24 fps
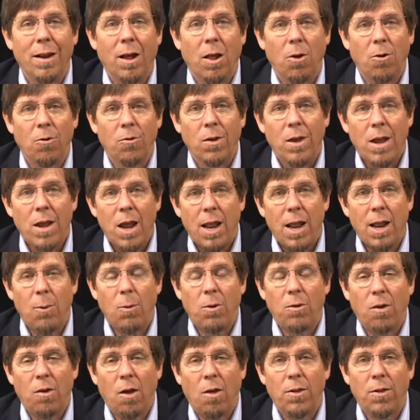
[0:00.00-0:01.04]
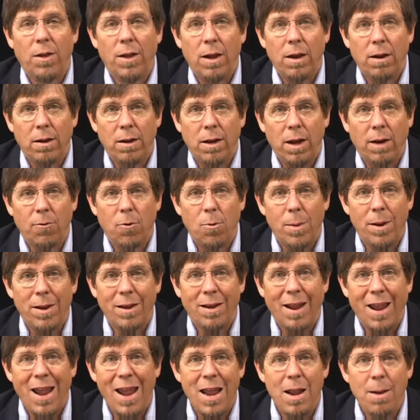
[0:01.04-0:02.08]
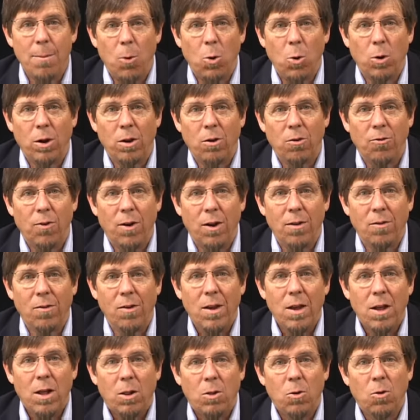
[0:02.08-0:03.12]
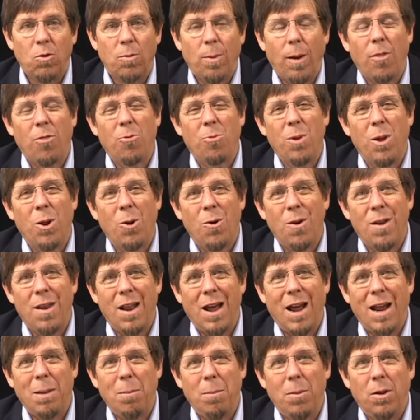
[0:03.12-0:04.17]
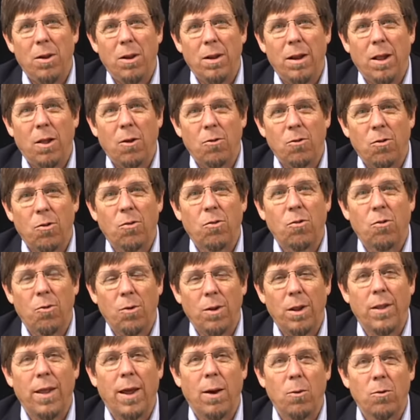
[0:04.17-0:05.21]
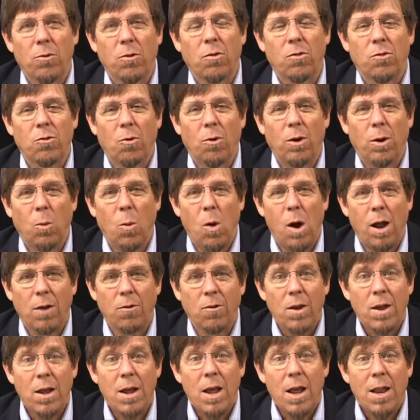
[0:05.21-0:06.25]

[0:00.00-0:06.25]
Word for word: And then we saw the uh, government and mortgage funds lose about $309 million. So certainly that was a story to watch.